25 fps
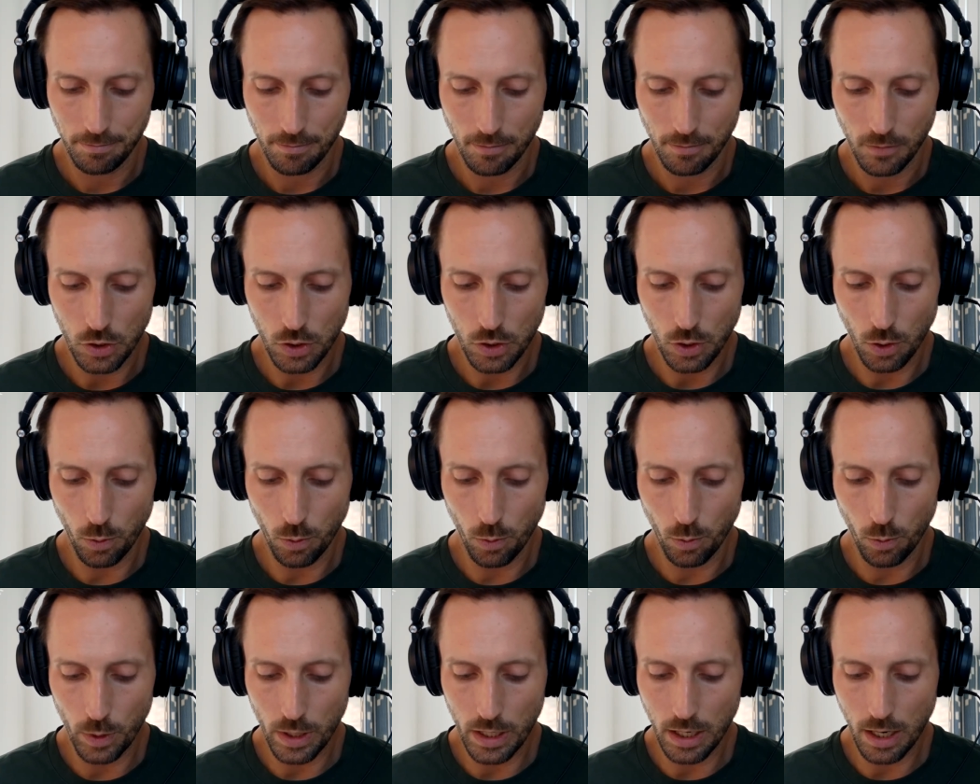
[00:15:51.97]
So
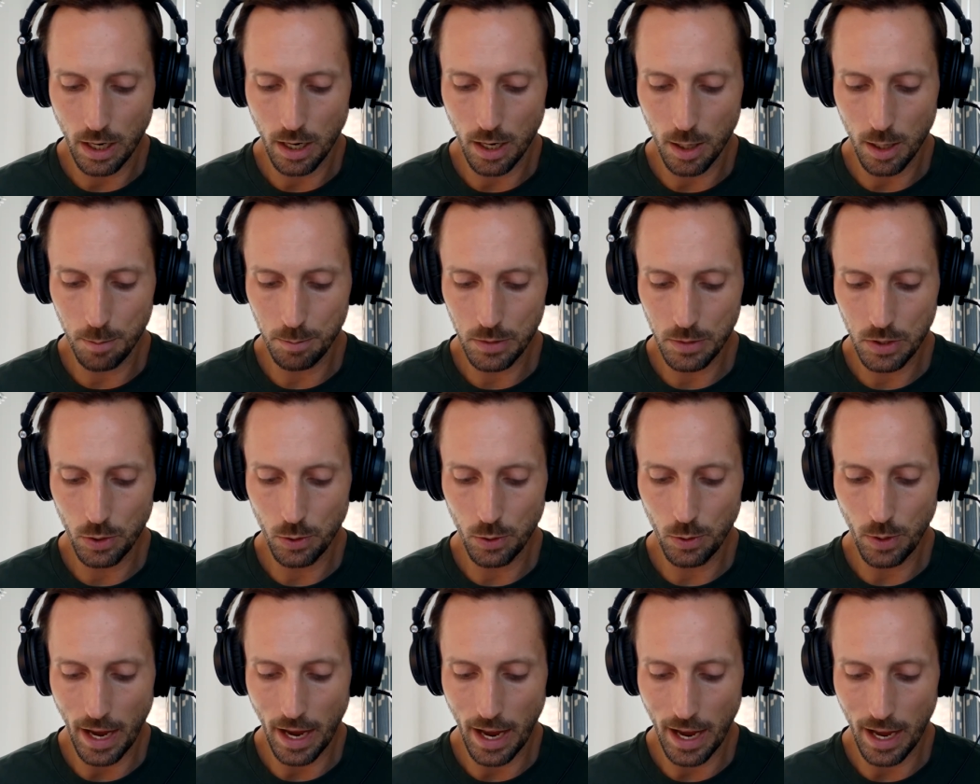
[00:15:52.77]
we come
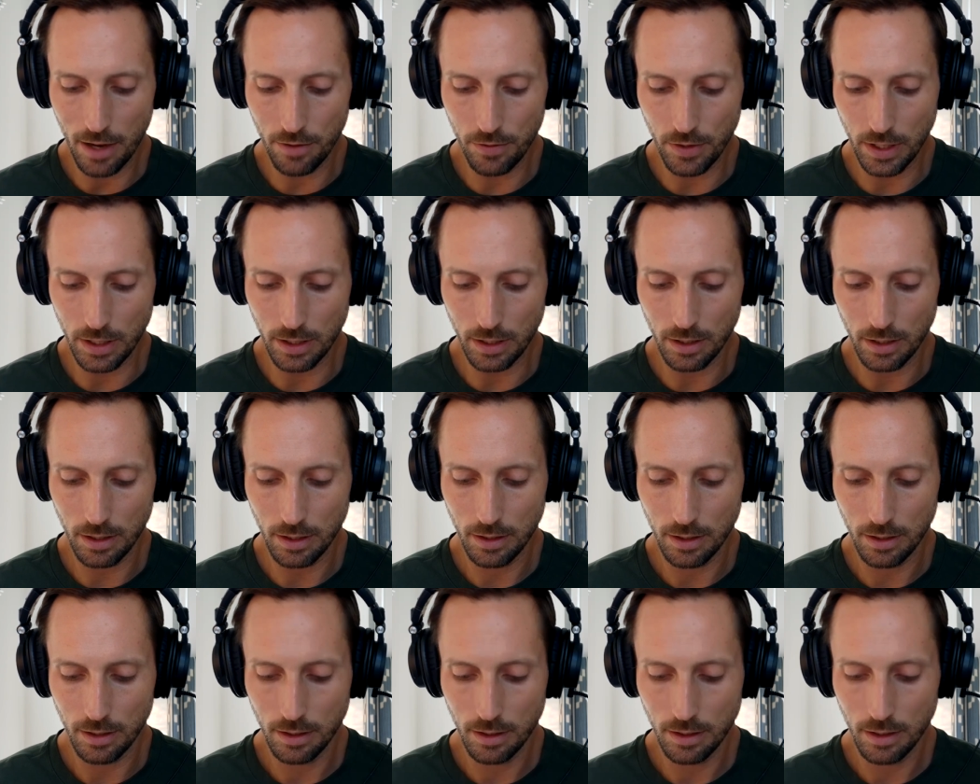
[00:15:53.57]
to heaven
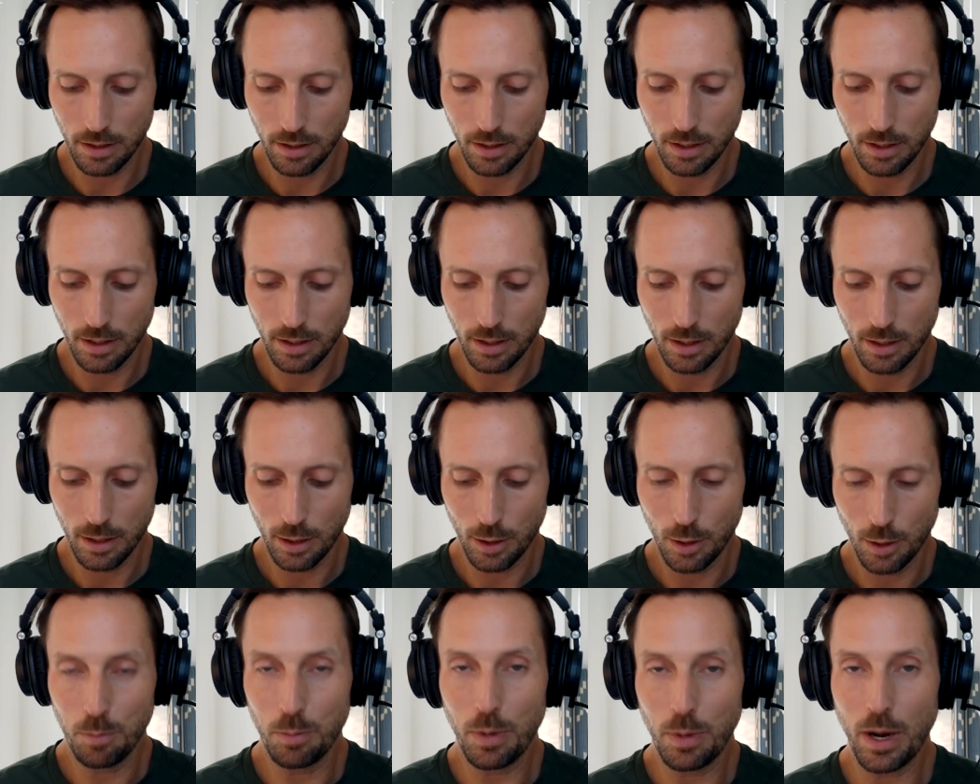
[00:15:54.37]

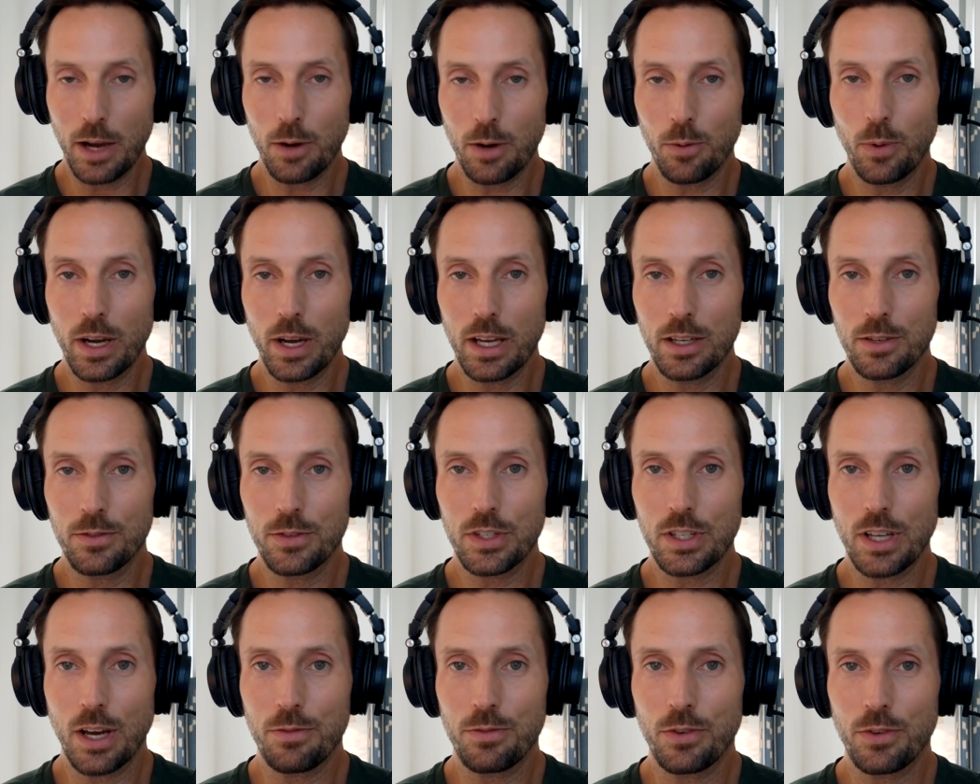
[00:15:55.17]
by way of
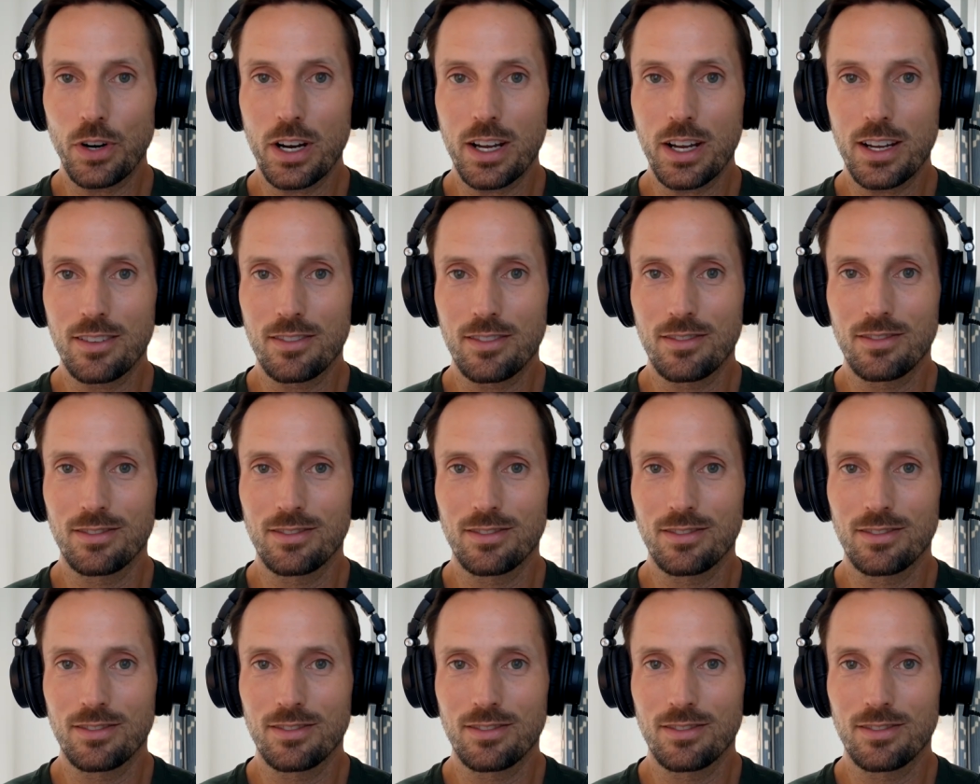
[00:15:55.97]
suffering.